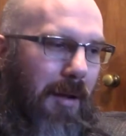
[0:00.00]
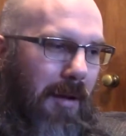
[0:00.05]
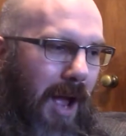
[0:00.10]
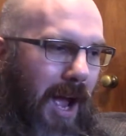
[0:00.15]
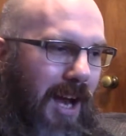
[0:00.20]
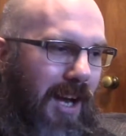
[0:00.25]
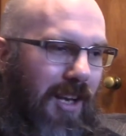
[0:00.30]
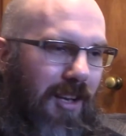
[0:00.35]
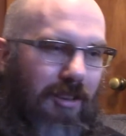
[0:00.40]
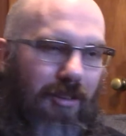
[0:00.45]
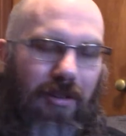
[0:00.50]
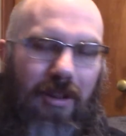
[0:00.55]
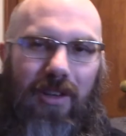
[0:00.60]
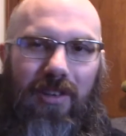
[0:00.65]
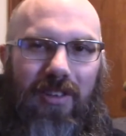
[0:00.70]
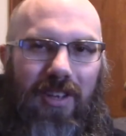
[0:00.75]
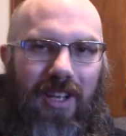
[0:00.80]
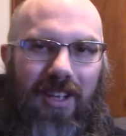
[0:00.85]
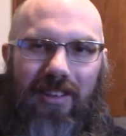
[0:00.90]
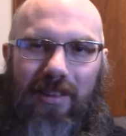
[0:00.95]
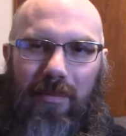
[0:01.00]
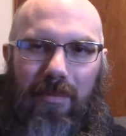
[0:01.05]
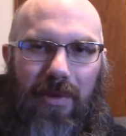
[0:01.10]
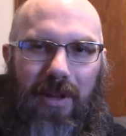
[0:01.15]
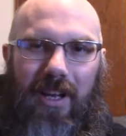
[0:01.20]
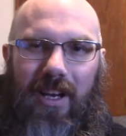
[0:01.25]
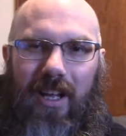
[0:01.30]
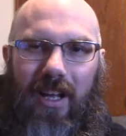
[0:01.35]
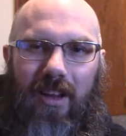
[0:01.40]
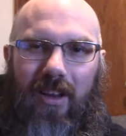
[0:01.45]
I didn't do that today because I'm
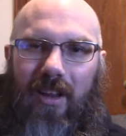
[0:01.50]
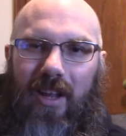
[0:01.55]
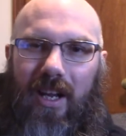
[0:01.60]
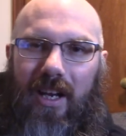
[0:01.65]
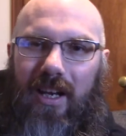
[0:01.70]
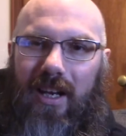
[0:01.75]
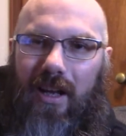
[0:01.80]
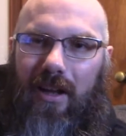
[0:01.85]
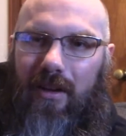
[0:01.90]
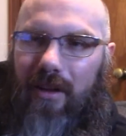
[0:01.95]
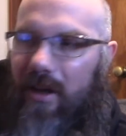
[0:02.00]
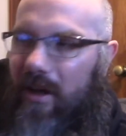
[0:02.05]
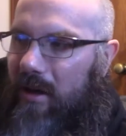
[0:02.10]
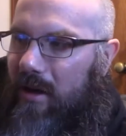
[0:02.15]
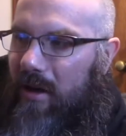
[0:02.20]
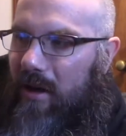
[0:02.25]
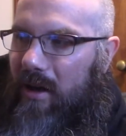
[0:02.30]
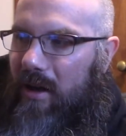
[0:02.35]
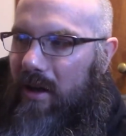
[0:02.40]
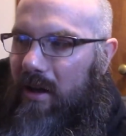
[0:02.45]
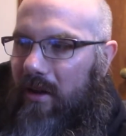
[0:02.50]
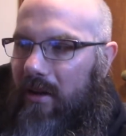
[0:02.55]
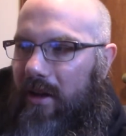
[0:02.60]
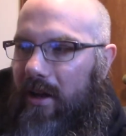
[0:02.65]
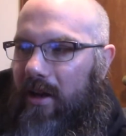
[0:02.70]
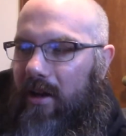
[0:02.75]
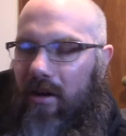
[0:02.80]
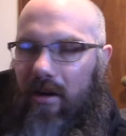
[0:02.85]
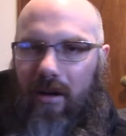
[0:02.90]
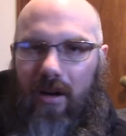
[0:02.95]
planning on laying down there
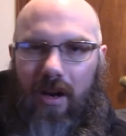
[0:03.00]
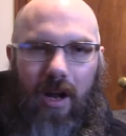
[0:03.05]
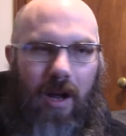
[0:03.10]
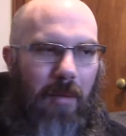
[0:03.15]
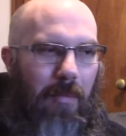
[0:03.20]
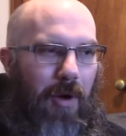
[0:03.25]
later.